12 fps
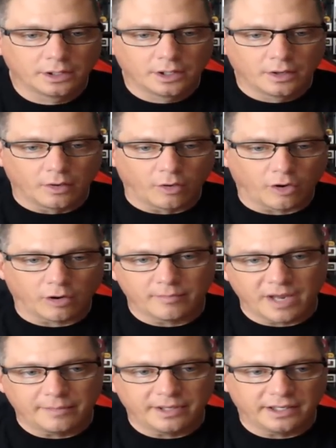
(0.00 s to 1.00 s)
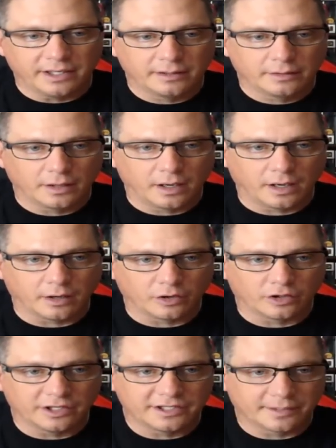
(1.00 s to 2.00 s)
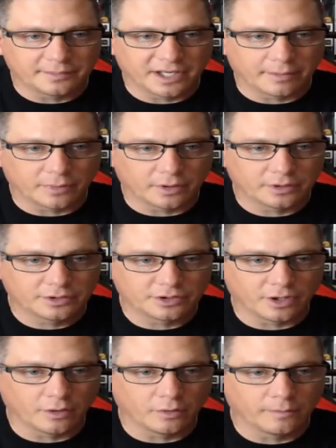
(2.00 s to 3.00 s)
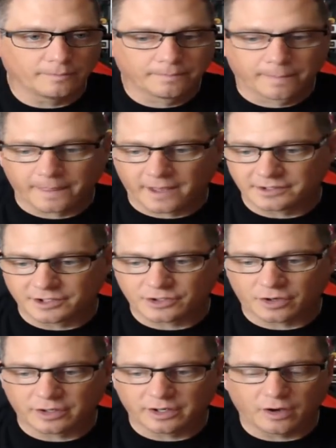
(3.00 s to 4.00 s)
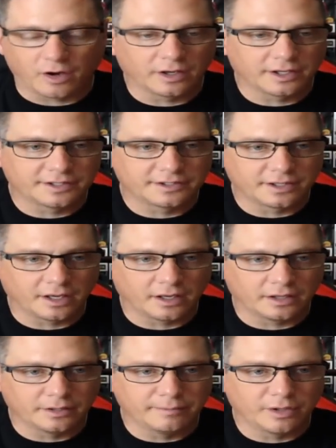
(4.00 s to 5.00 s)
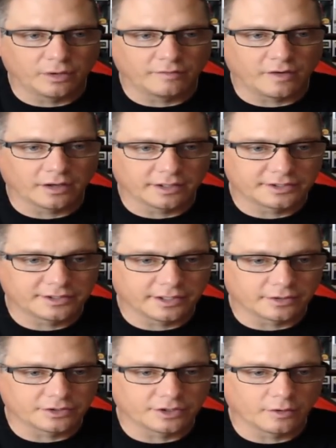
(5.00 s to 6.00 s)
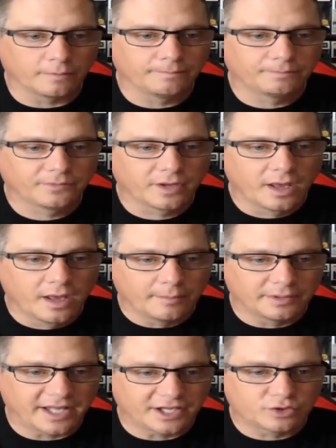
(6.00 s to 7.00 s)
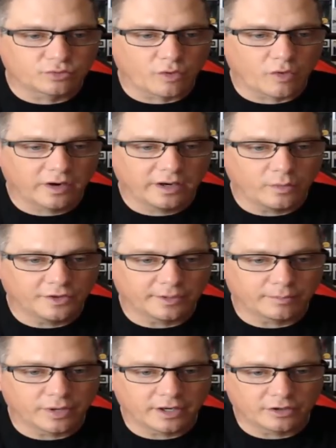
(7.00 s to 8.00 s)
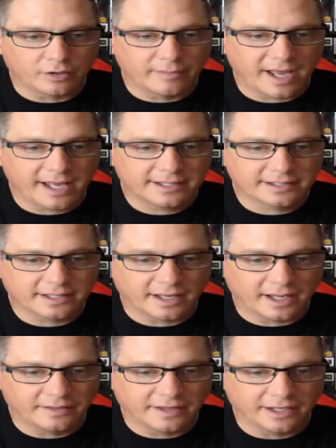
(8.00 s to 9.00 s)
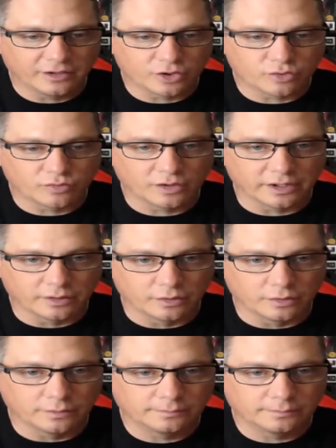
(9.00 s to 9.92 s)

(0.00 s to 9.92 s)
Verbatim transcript: or maybe uh, early September. So because it's already August, uh, the middle of August here. So, but that's Rory with the Predator mask. I think he looks really cool.